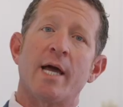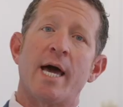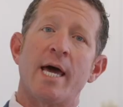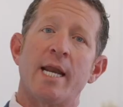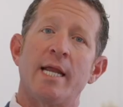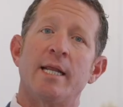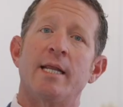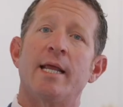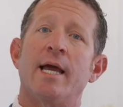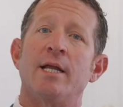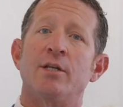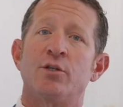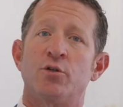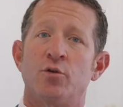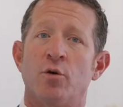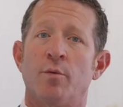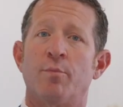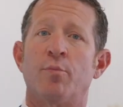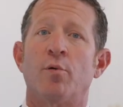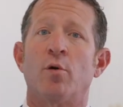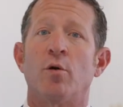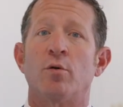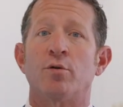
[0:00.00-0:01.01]
at it and to
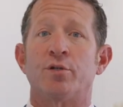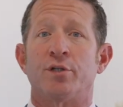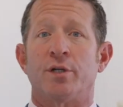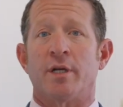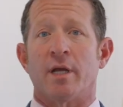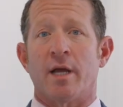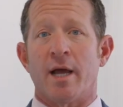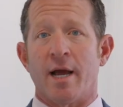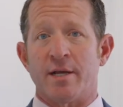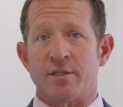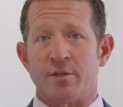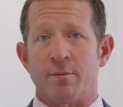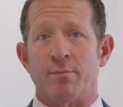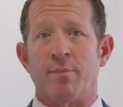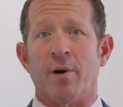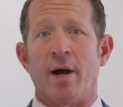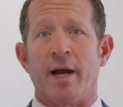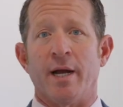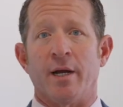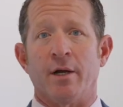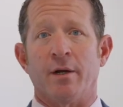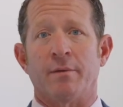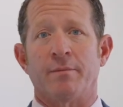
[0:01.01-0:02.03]
approach it as a
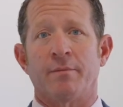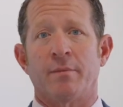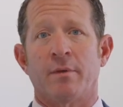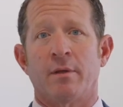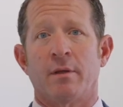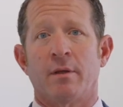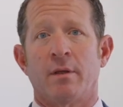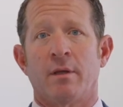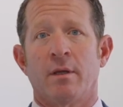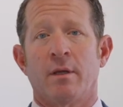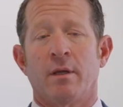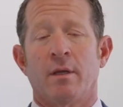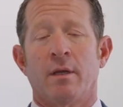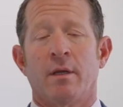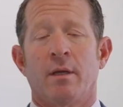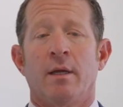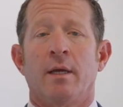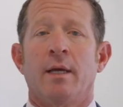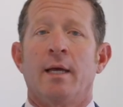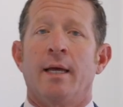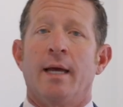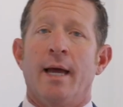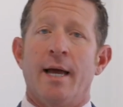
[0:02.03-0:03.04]
buyer.
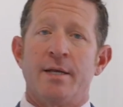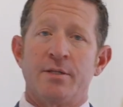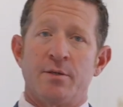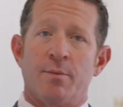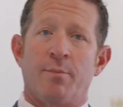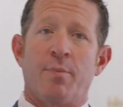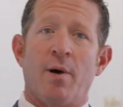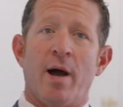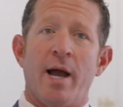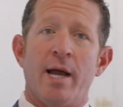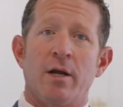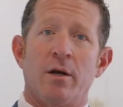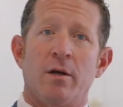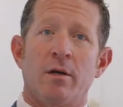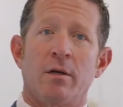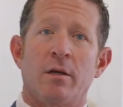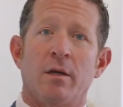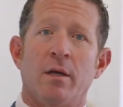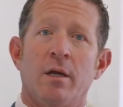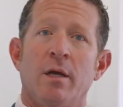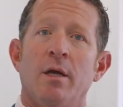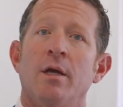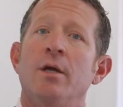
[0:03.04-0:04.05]
As a buyer,
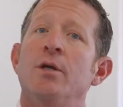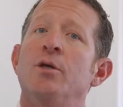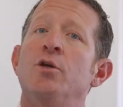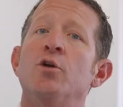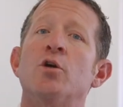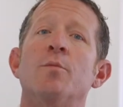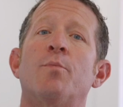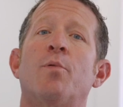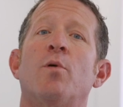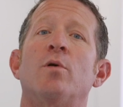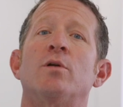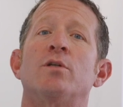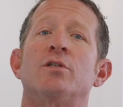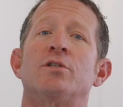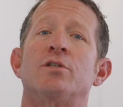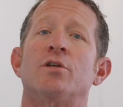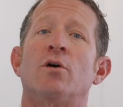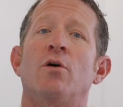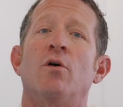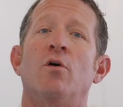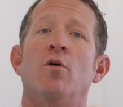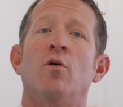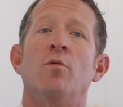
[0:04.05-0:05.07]
you can purchase a
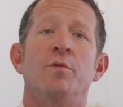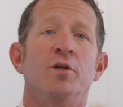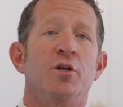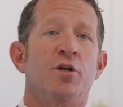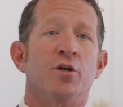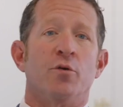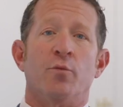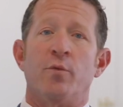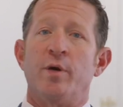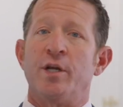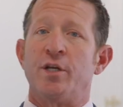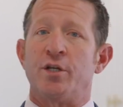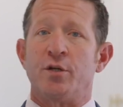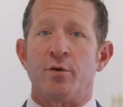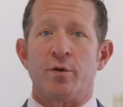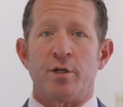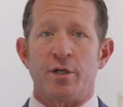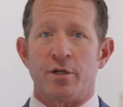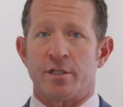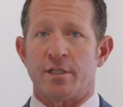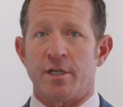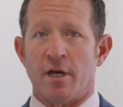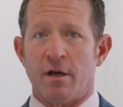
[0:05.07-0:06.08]
home and you can redo it
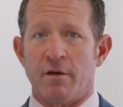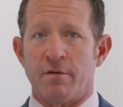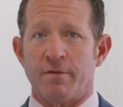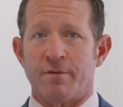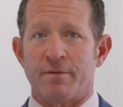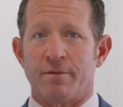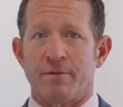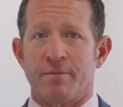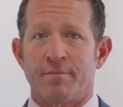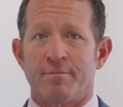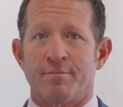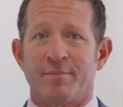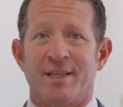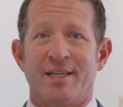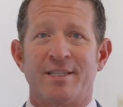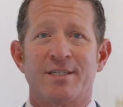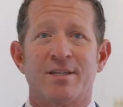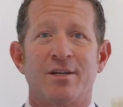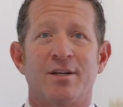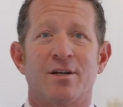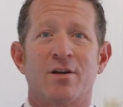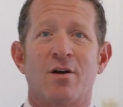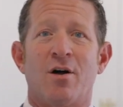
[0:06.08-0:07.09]
yourself. That's
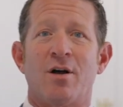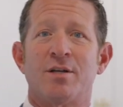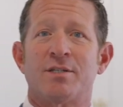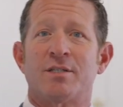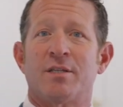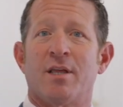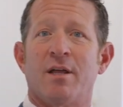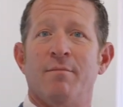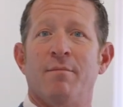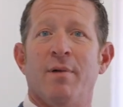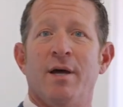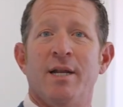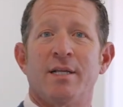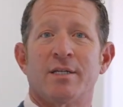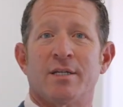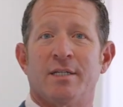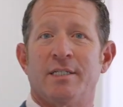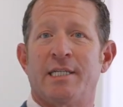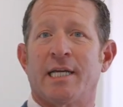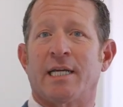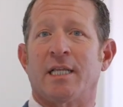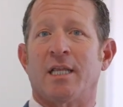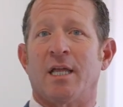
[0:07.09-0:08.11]
gonna cost a lot of money, it's gonna
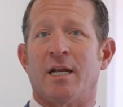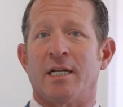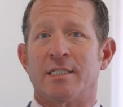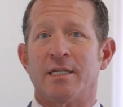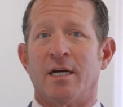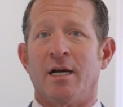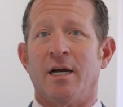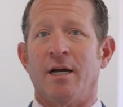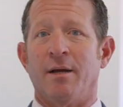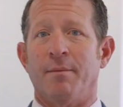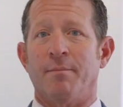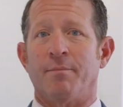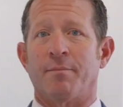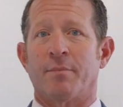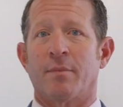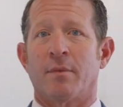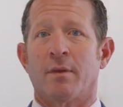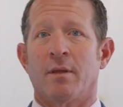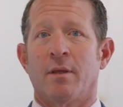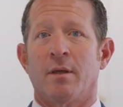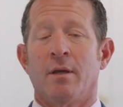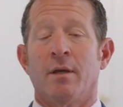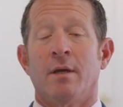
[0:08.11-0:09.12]
take a lot of time.
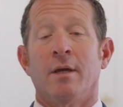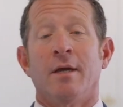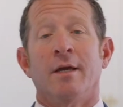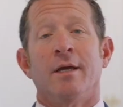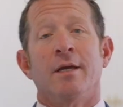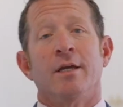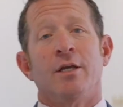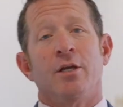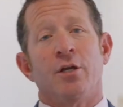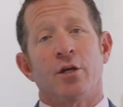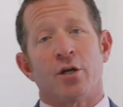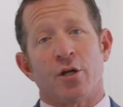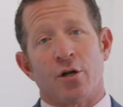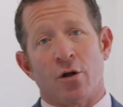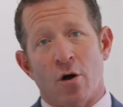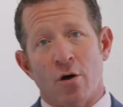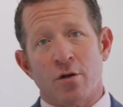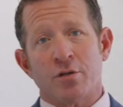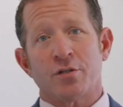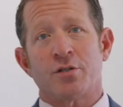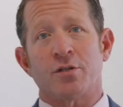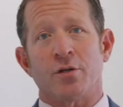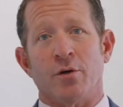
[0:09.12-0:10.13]
You can
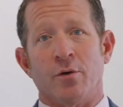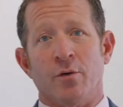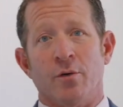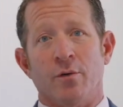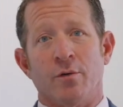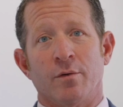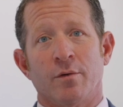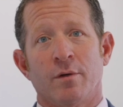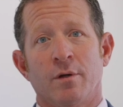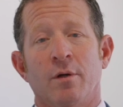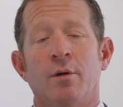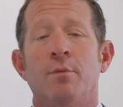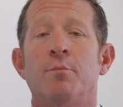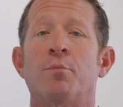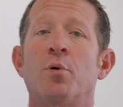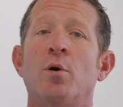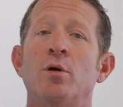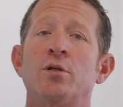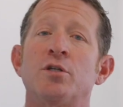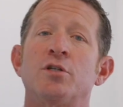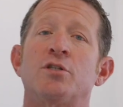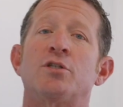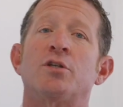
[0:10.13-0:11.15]
also
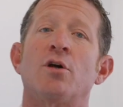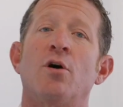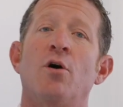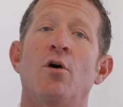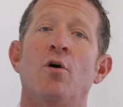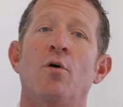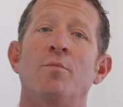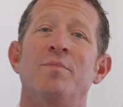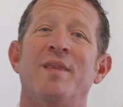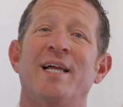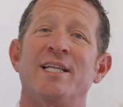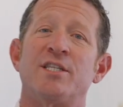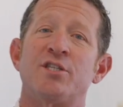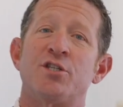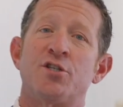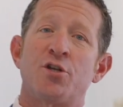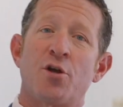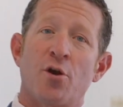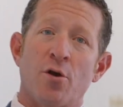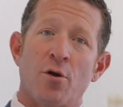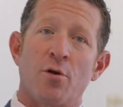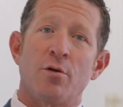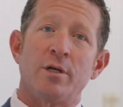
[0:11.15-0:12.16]
purchase a home that's
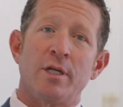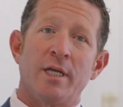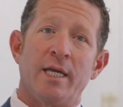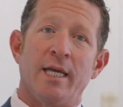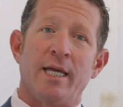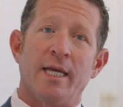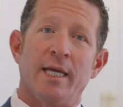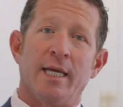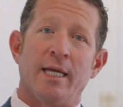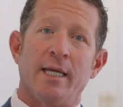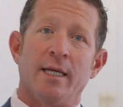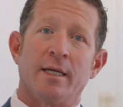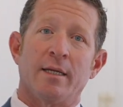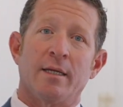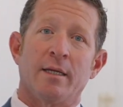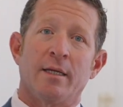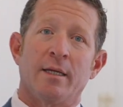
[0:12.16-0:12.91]
turnkey